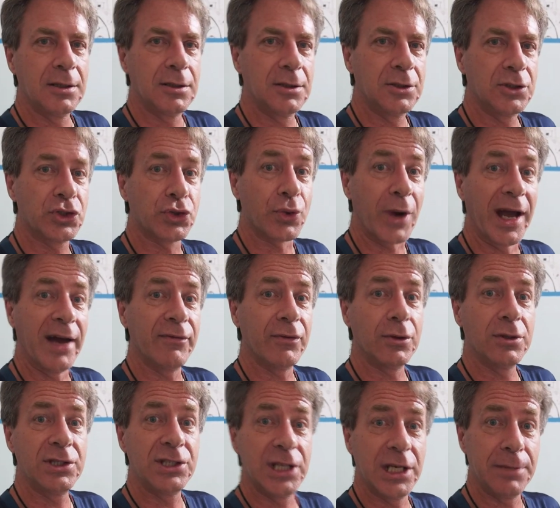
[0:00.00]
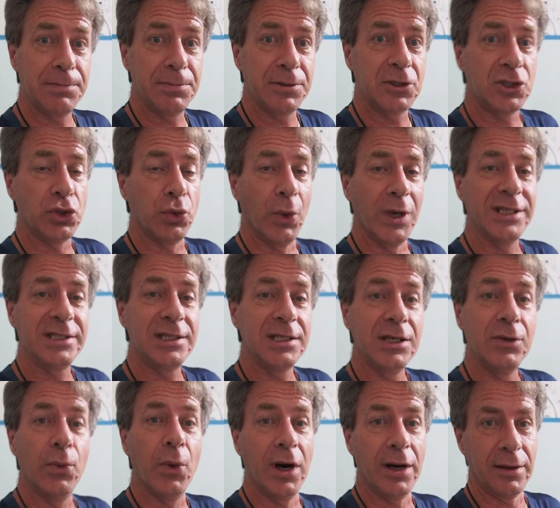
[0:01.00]
Travel tip
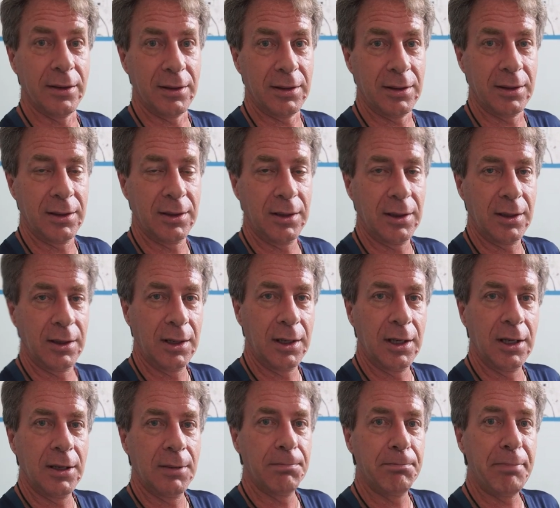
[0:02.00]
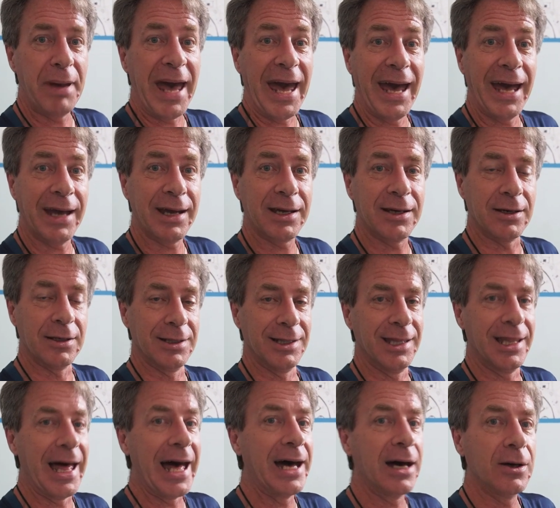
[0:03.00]
21. Pack a
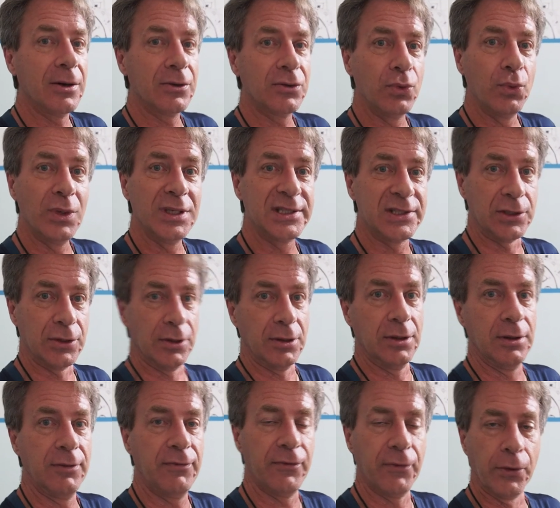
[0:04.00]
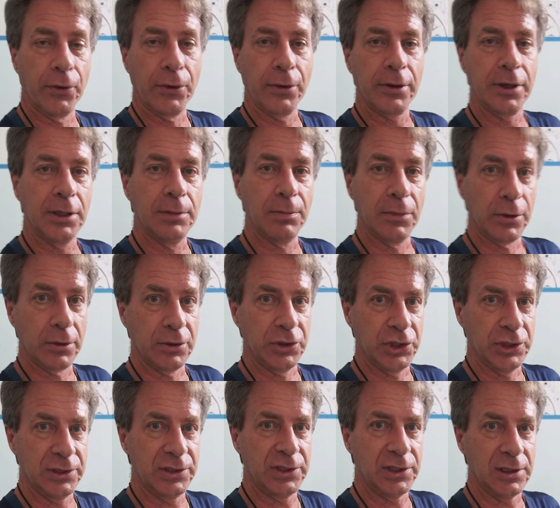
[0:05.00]
loud whistle for
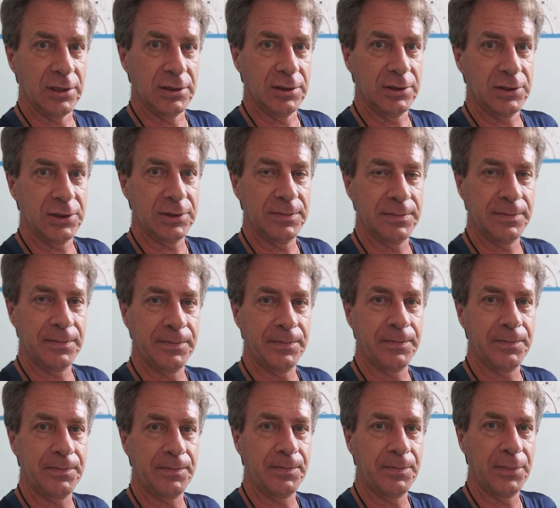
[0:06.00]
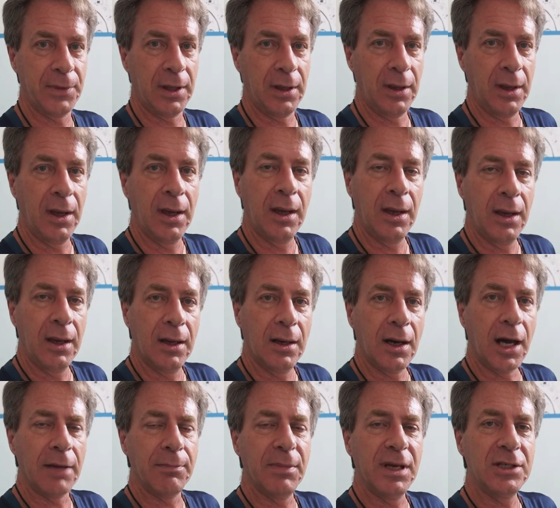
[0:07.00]
emergencies.
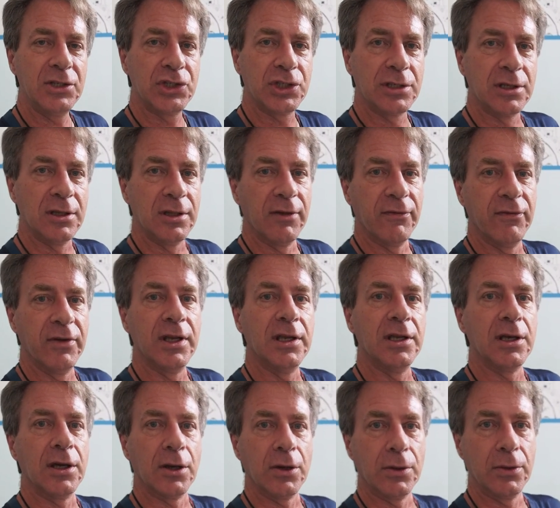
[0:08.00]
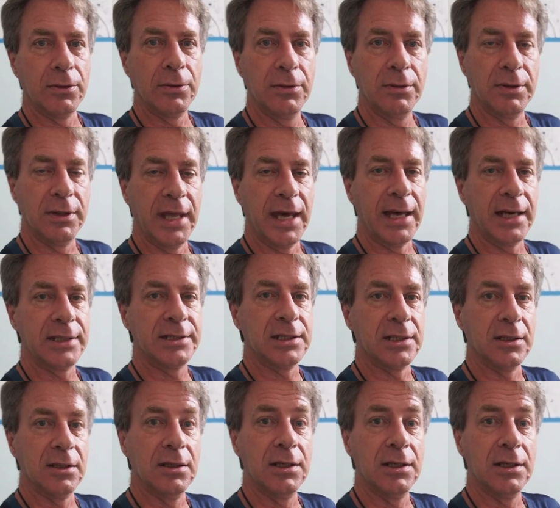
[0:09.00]
I mentioned in the video that in